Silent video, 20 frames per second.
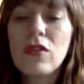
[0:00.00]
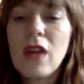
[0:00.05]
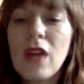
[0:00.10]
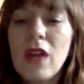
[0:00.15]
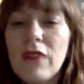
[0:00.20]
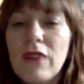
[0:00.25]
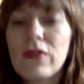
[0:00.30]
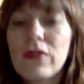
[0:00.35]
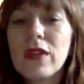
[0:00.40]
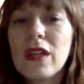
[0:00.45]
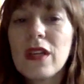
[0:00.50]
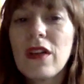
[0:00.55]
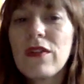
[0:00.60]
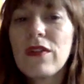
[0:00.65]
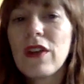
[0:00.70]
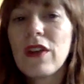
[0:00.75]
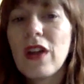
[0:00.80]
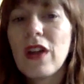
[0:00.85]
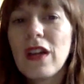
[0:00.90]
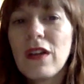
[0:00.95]
after we get off
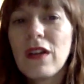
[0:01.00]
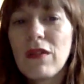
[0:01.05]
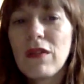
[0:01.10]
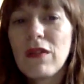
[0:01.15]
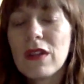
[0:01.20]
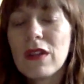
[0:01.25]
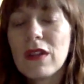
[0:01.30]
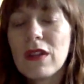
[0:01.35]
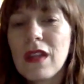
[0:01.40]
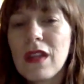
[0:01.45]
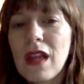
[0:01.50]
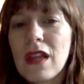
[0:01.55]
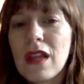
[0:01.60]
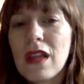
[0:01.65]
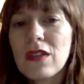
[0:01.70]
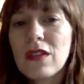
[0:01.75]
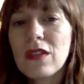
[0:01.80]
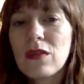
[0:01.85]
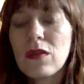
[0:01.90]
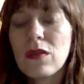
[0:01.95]
here. I didn't realize that's a